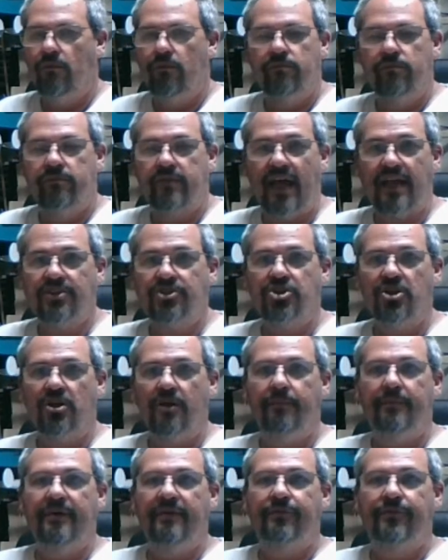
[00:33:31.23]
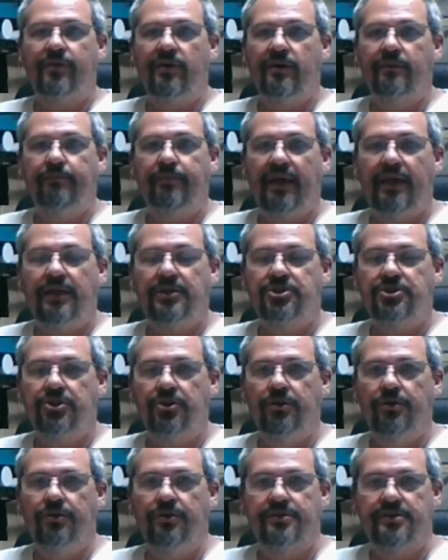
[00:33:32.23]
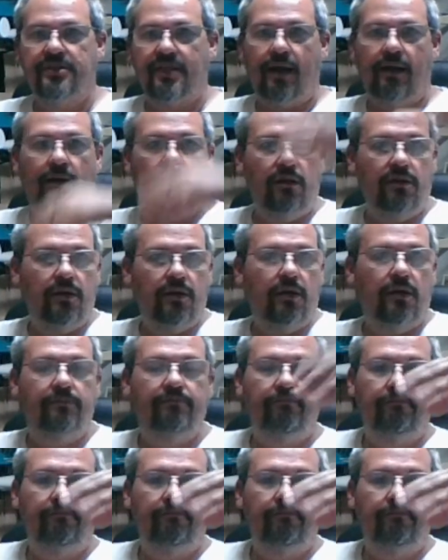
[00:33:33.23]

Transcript: that should have been front page news, not all the